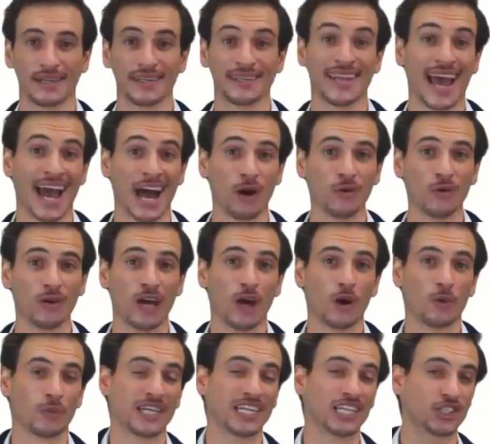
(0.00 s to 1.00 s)
Now,
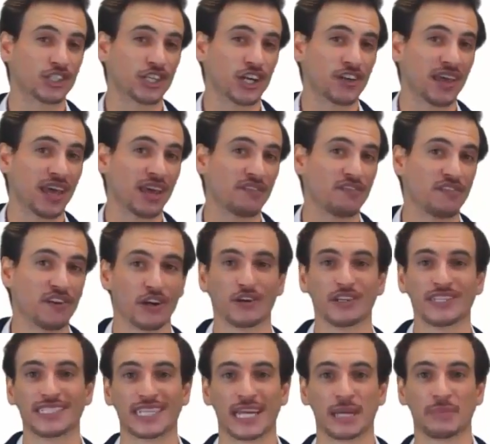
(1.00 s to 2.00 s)
we can share that
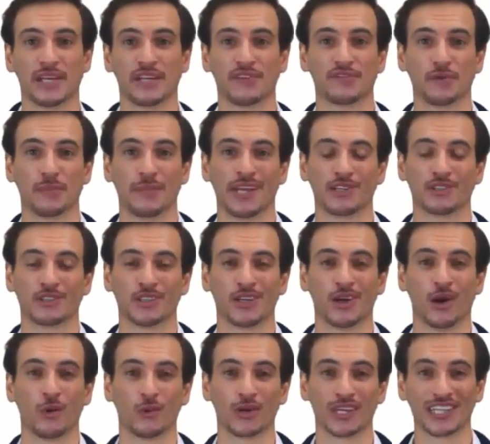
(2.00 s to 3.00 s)
very same
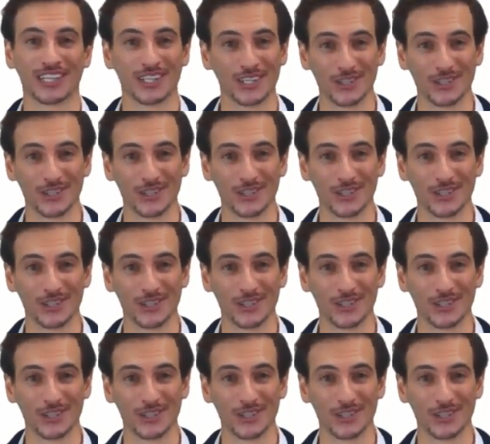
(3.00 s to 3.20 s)
information with